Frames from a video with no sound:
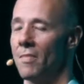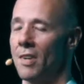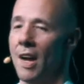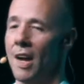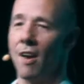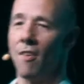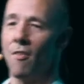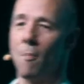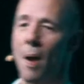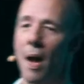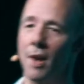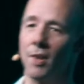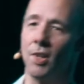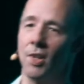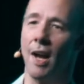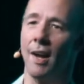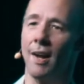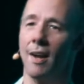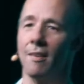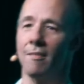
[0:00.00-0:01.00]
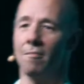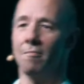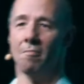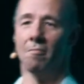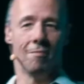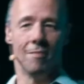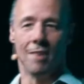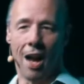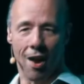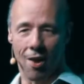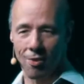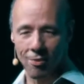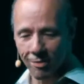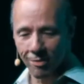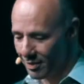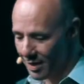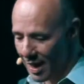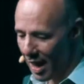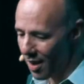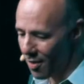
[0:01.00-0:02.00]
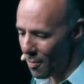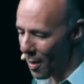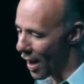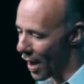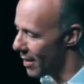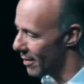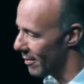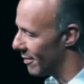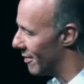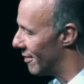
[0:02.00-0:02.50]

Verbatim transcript: Did everybody take it? No, not everybody.